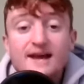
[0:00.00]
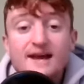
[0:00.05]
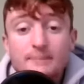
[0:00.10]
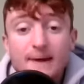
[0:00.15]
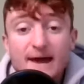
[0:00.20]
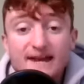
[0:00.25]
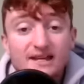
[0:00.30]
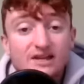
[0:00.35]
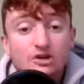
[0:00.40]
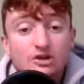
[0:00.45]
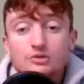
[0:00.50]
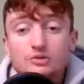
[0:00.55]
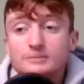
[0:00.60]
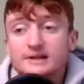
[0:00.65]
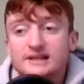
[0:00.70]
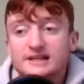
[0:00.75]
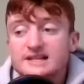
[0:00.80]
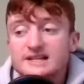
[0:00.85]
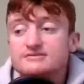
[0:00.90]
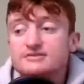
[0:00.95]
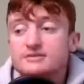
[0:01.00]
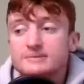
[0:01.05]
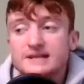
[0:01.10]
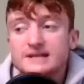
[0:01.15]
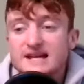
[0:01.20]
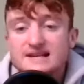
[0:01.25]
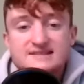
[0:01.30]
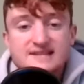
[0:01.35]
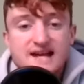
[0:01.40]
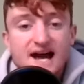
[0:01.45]
Beggan unbelievably
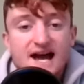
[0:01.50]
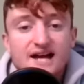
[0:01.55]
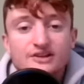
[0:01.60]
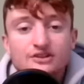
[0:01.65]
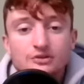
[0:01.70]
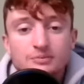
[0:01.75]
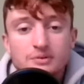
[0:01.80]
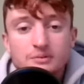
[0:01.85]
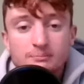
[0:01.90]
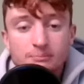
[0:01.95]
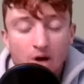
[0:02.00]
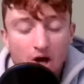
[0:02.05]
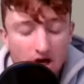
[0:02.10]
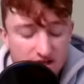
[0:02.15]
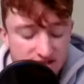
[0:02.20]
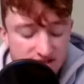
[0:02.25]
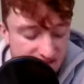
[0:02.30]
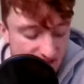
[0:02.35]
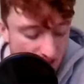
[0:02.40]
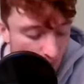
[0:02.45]
gets a hand up and paws it